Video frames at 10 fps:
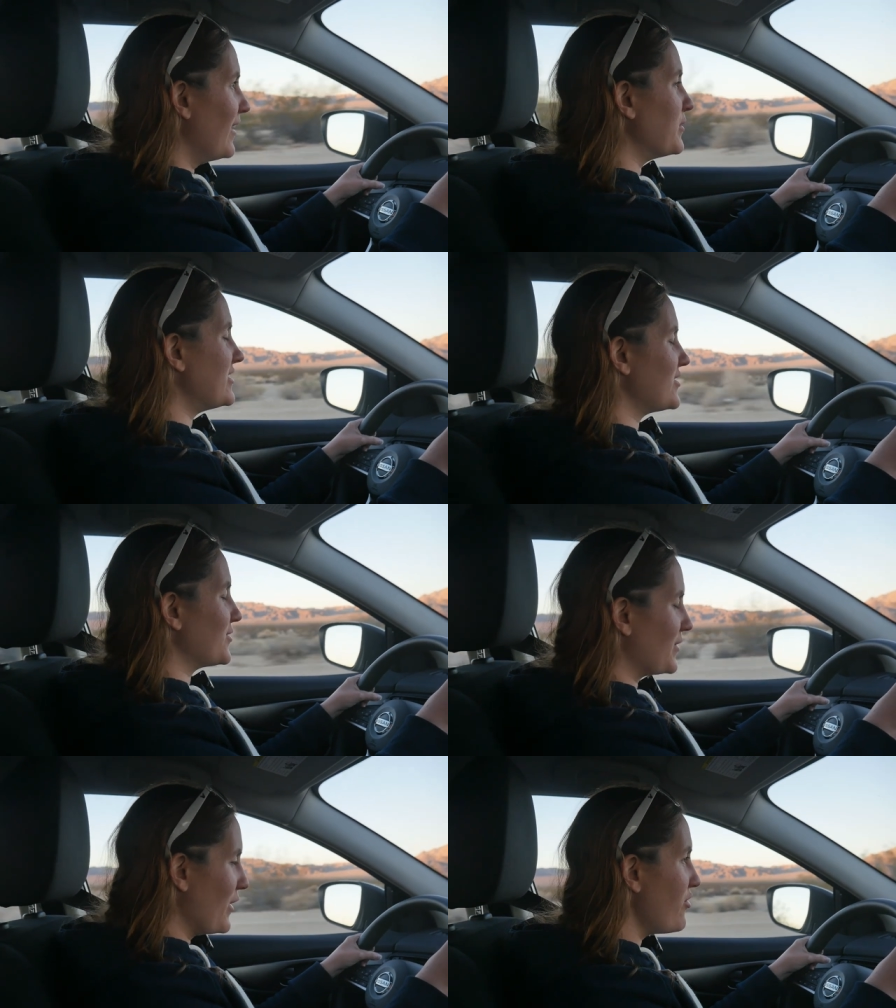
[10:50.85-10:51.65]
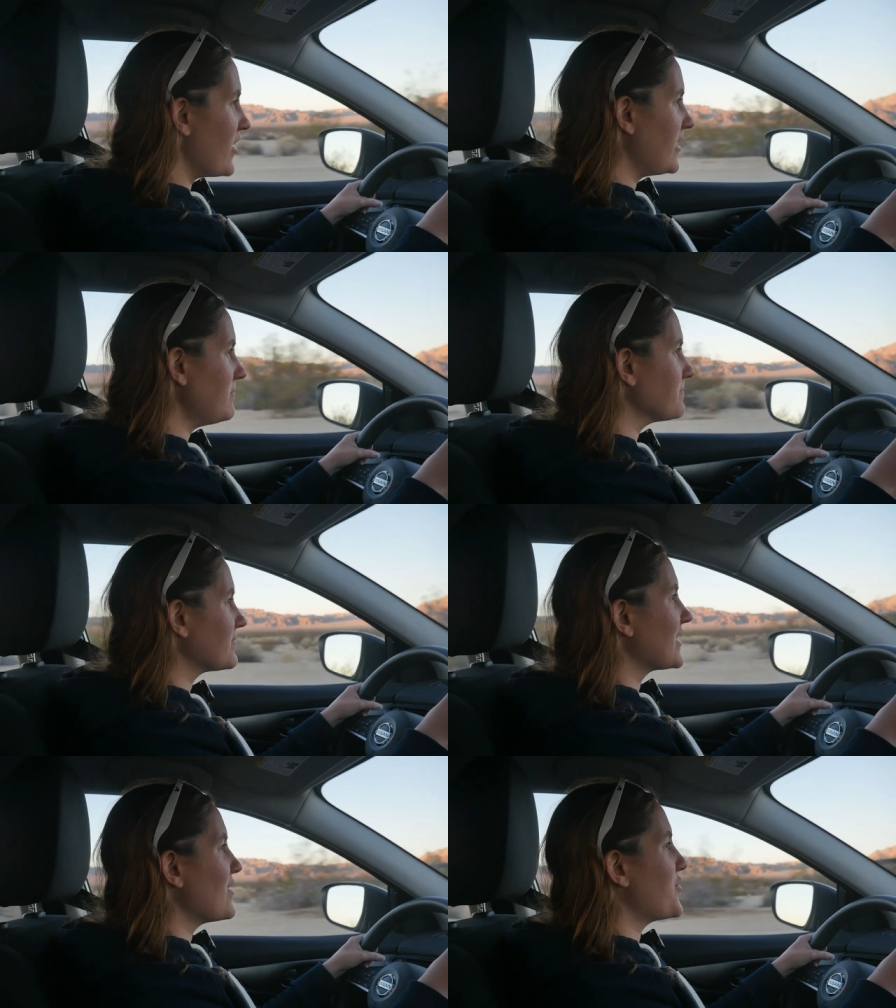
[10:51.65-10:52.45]
which is a real thing
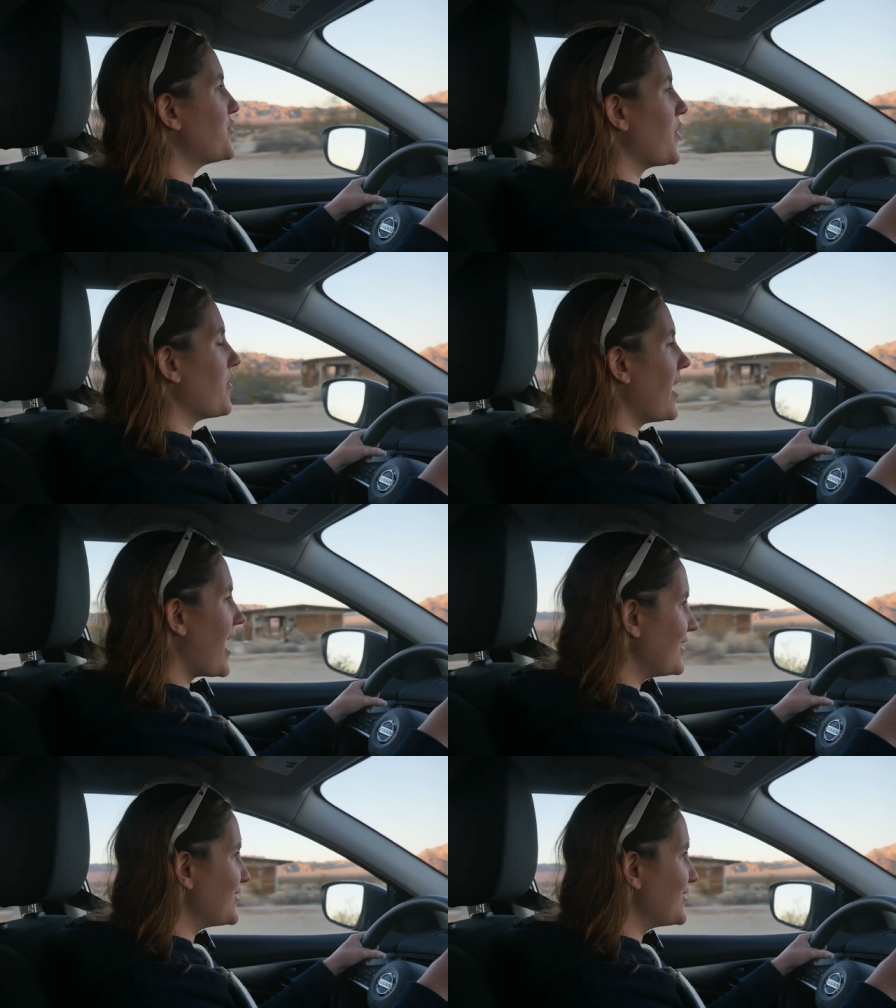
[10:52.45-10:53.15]
through our high